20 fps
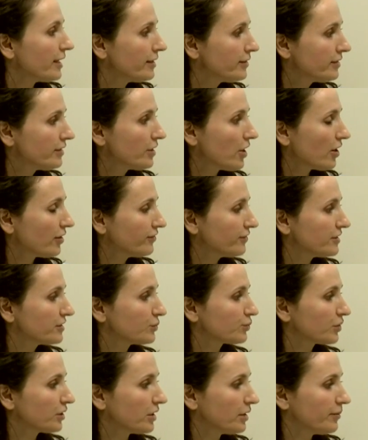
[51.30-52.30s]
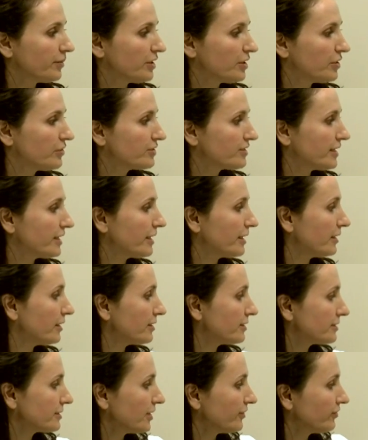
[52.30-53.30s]
in the office we're going to be using
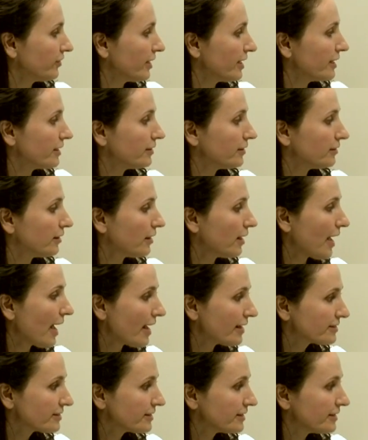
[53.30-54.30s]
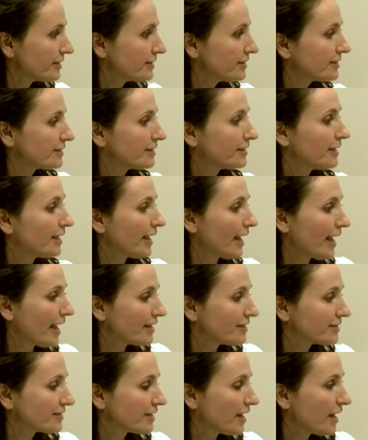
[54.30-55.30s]
stuff like acids,
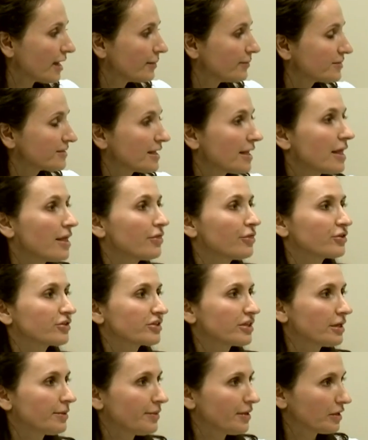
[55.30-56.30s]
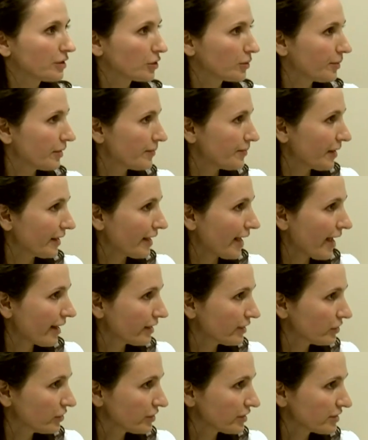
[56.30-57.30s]
enzymes. There's going to be a little bit of
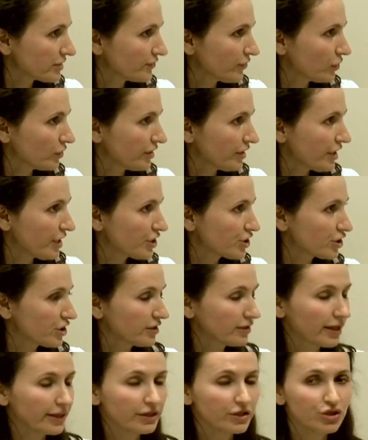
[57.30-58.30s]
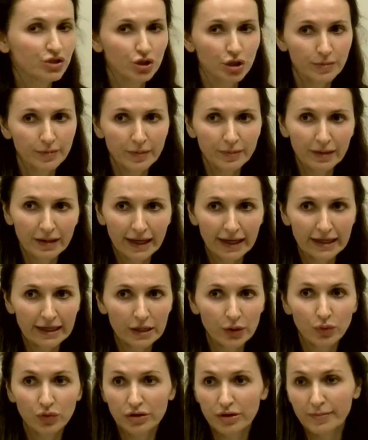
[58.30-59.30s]
mechanical exfoliation like the
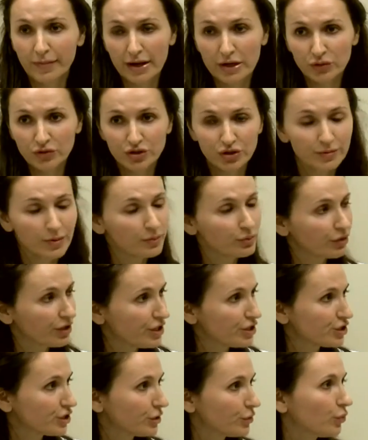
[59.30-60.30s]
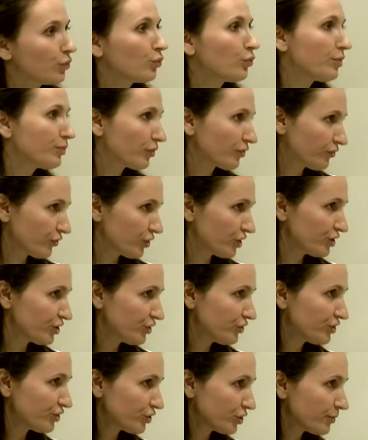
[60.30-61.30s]
dermaplaning or the microdermabrasion. We prefer to
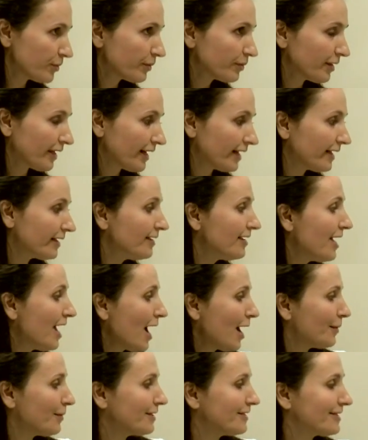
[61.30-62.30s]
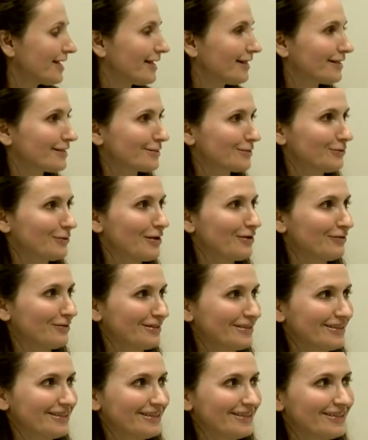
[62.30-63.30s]
do the dermaplaning. I'm going to take this away
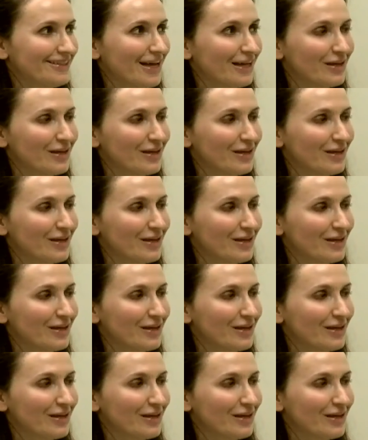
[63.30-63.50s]
for just a